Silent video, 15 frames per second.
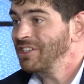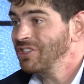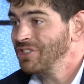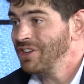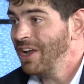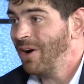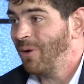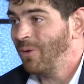is
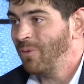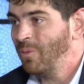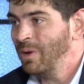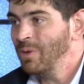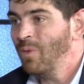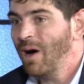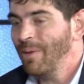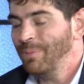no. We
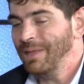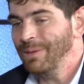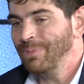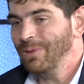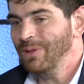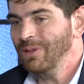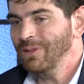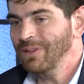want
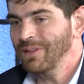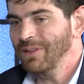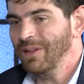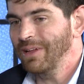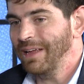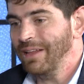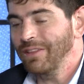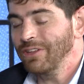people,
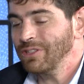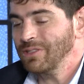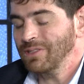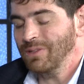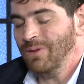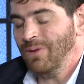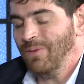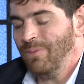there's
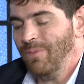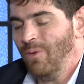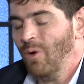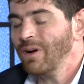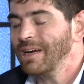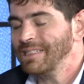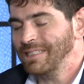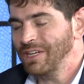
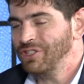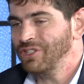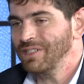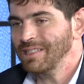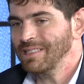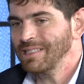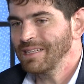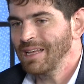
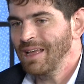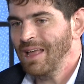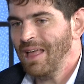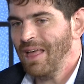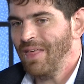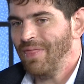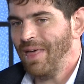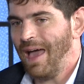organizations
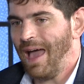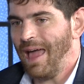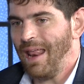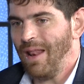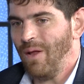that